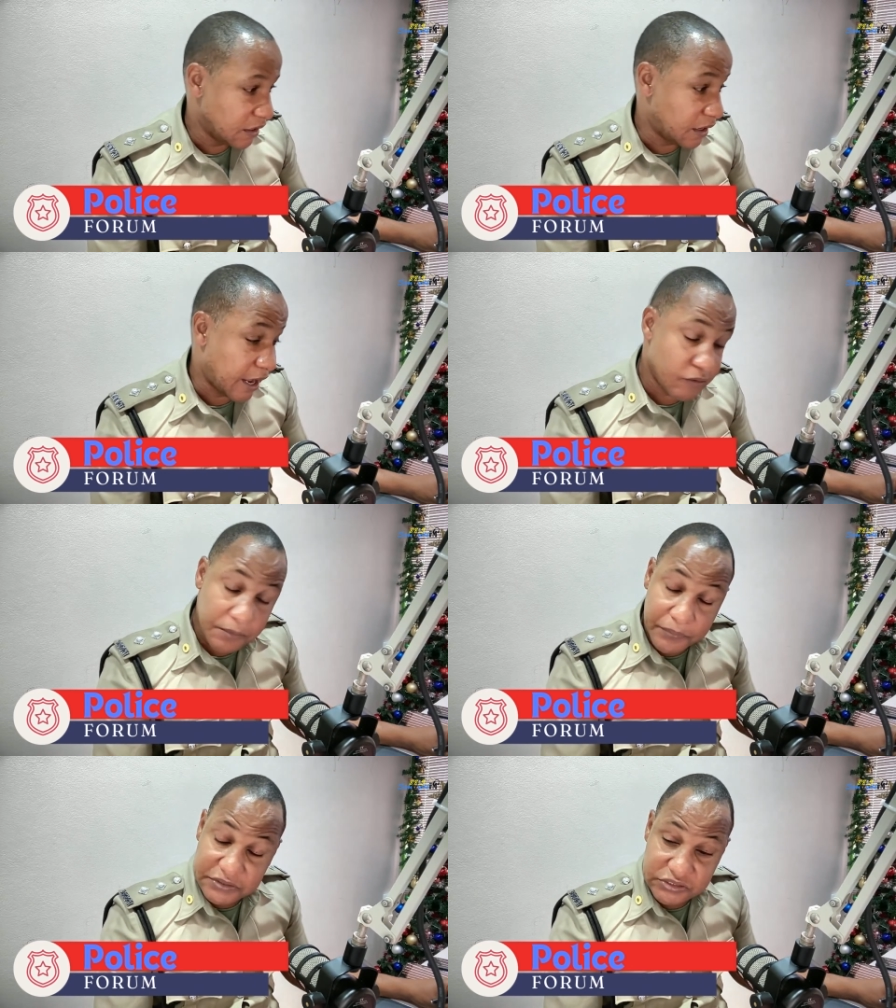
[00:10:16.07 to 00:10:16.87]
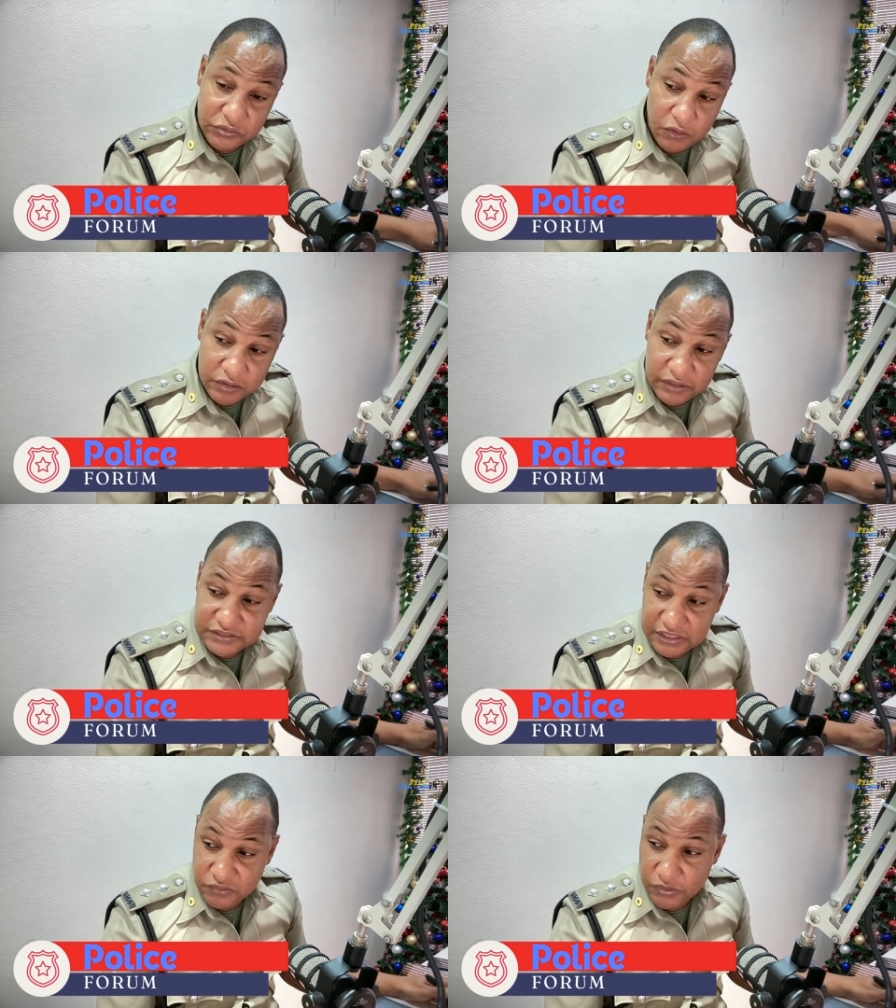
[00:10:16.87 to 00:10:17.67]
I want persons to
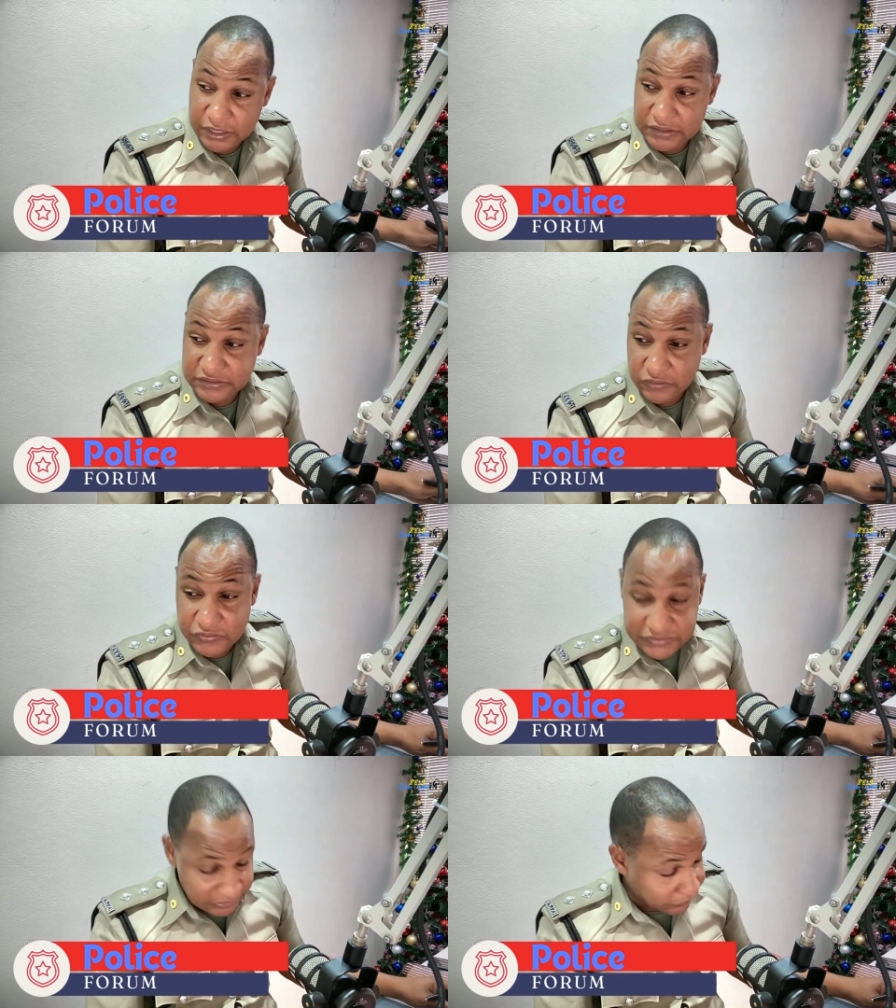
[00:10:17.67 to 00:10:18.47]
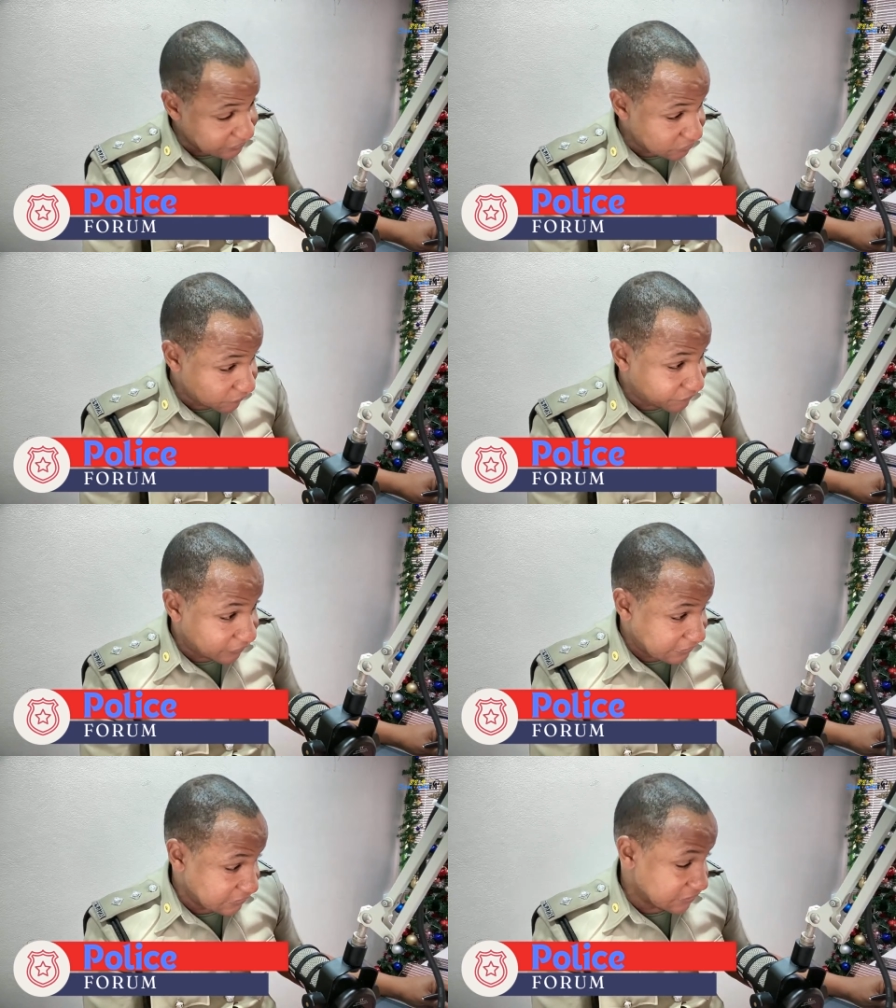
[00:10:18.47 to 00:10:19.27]
understand what are the consequences of
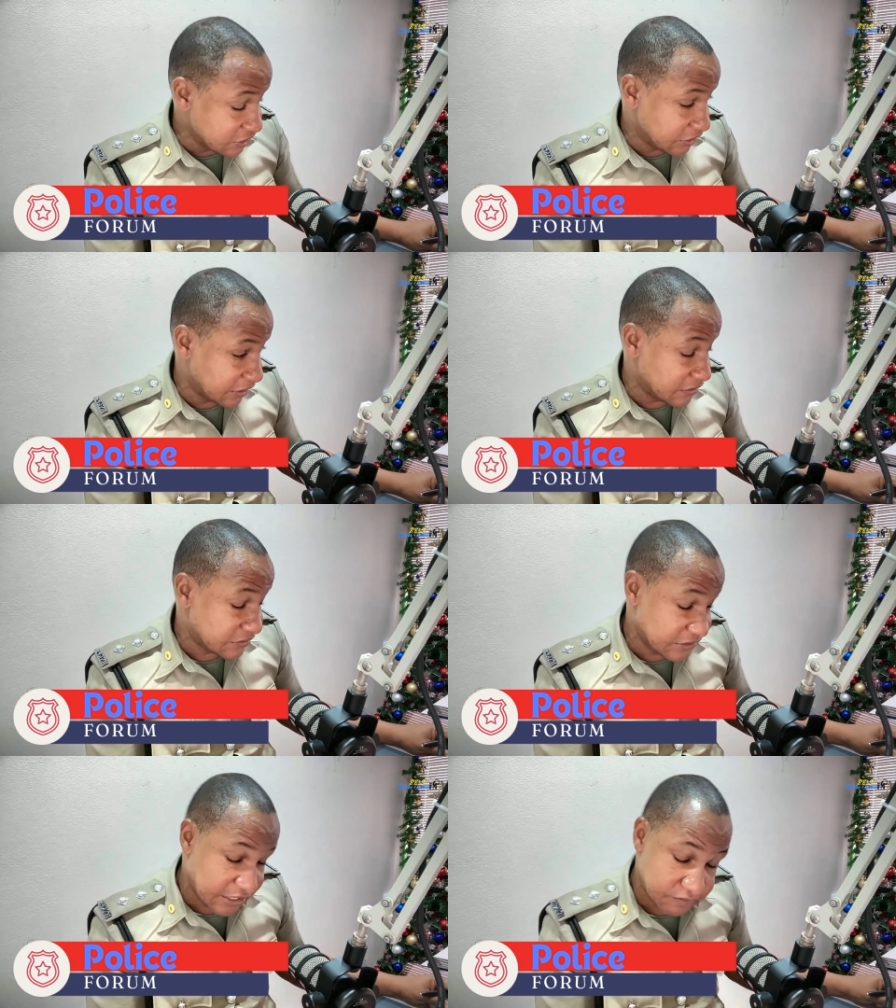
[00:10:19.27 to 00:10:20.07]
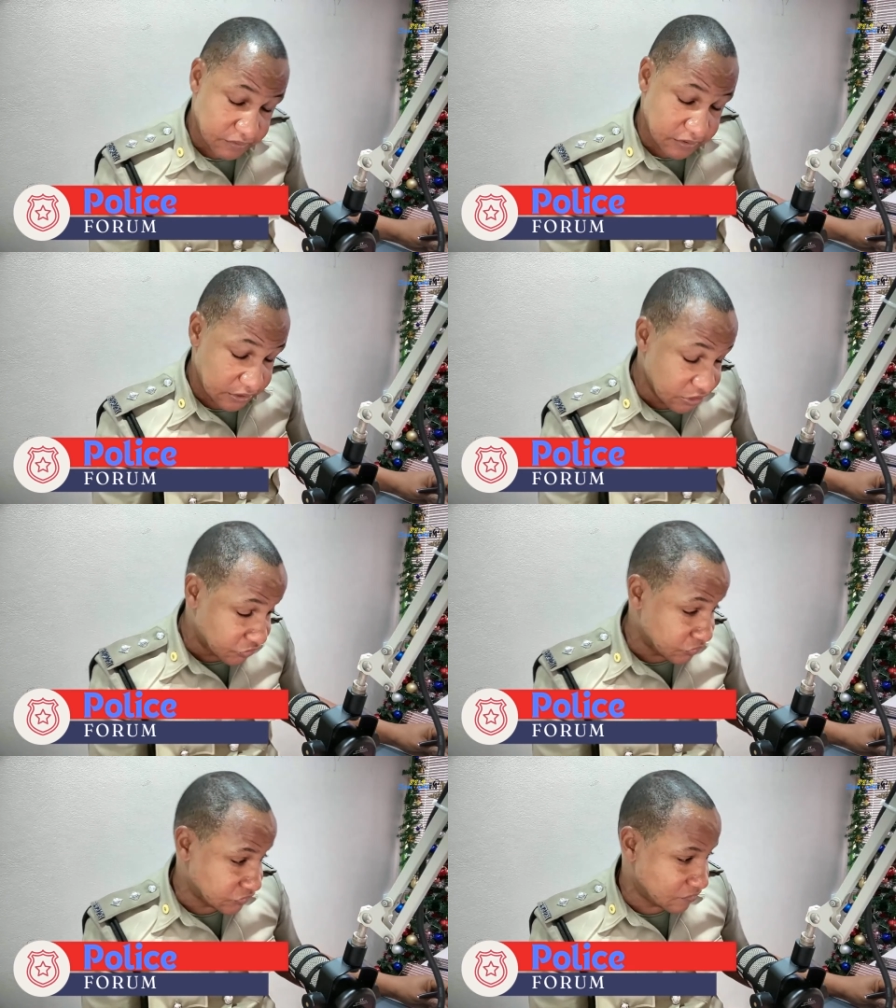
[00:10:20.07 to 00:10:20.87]
getting a ticket
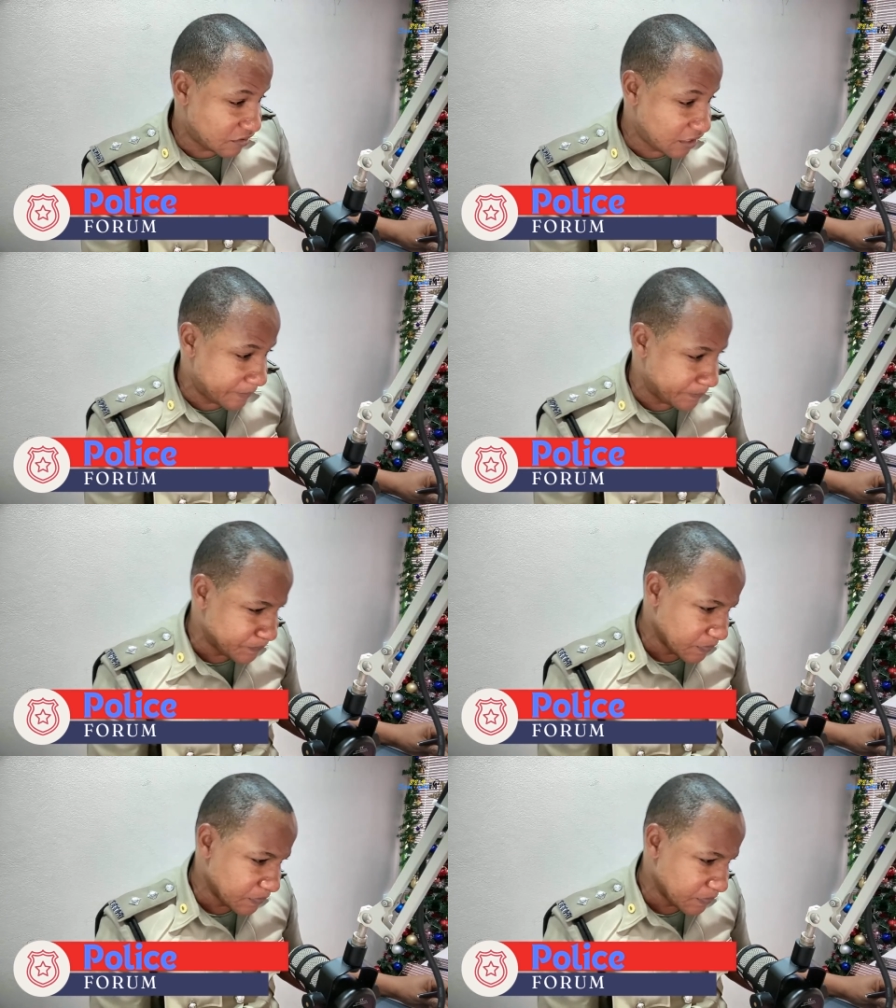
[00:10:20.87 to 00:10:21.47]
issued to them,